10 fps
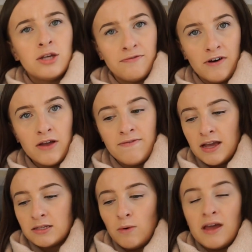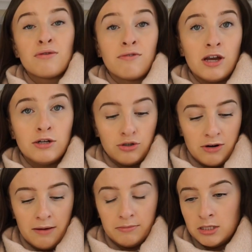so 5 eggs weigh 300
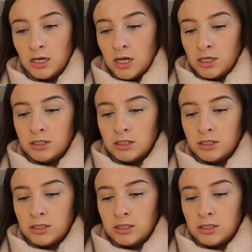grams.